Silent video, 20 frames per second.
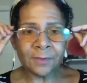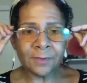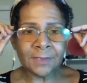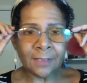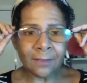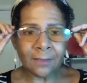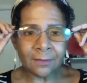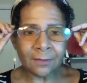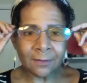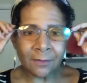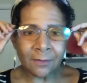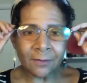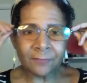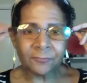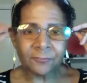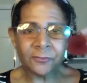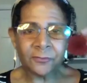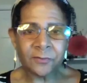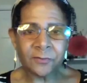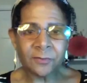that our law
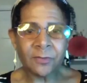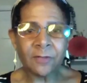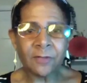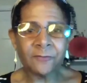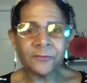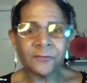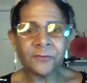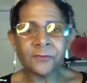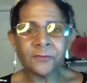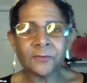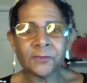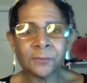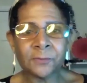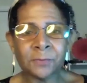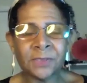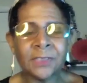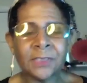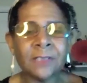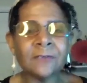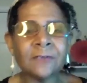enforcement officers
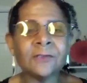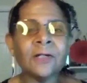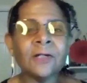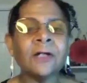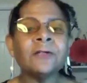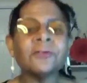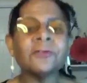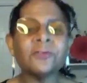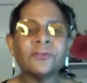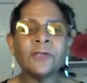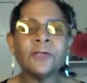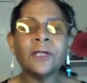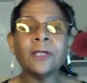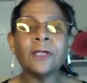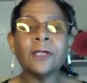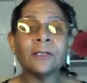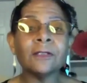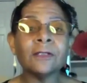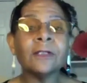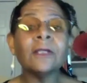begin to
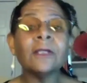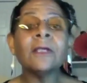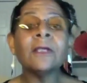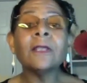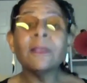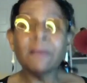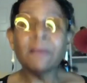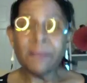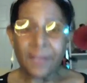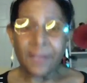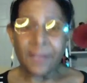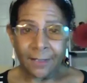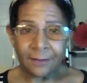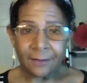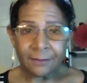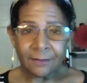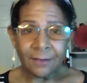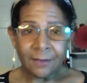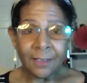understand that,